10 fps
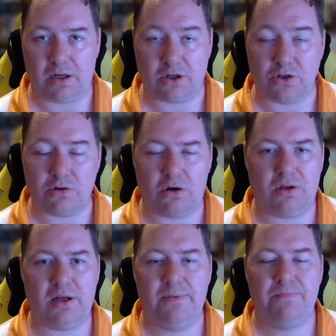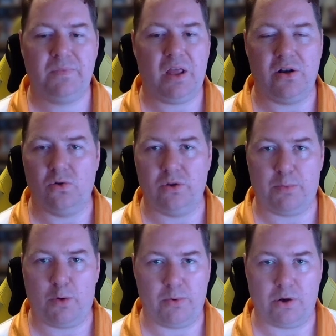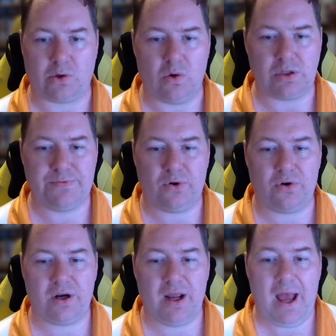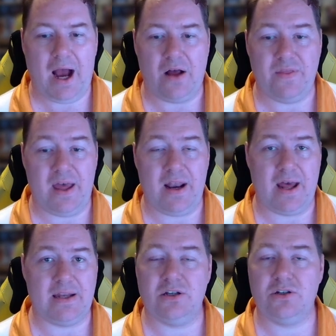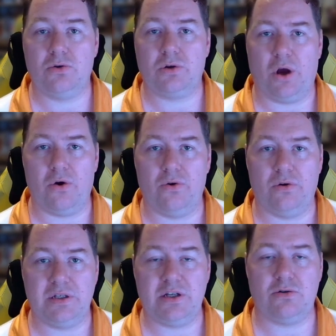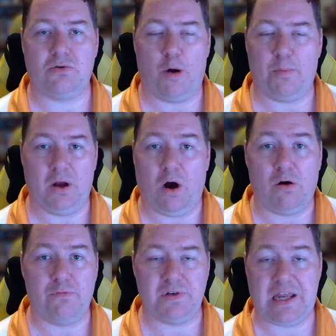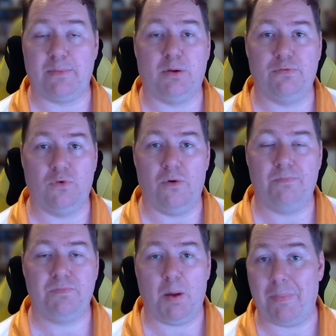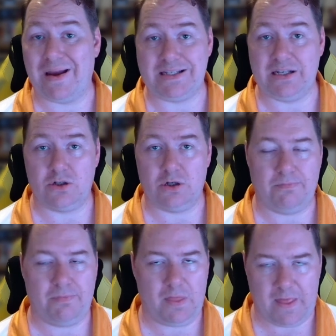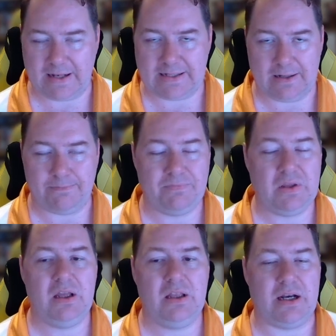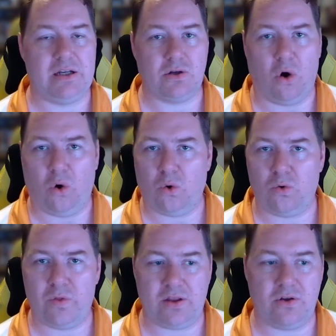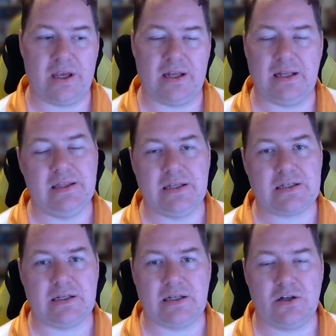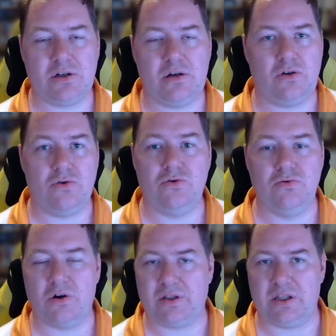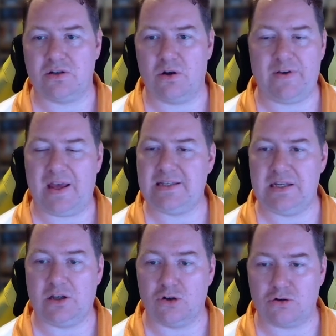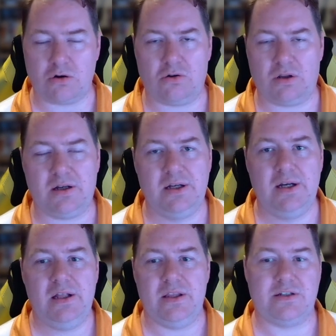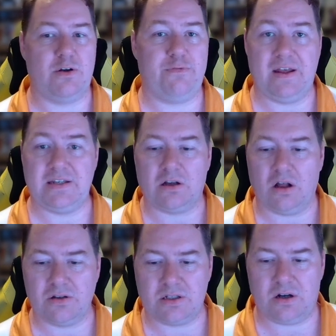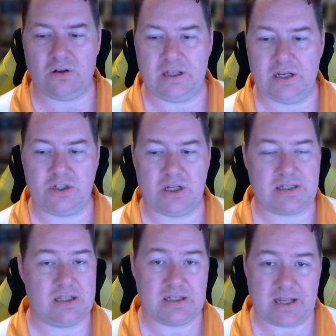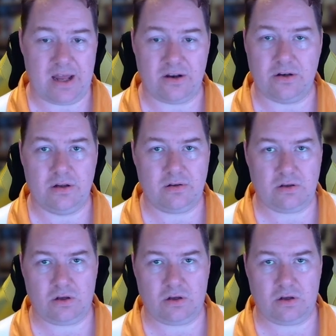controller, and all the appropriate cords for it, and then a digital copy of Diablo 4 base edition. That's it. That is all that you get in this edition. There's no fancy controller, there's no fancy console. It is just the standard,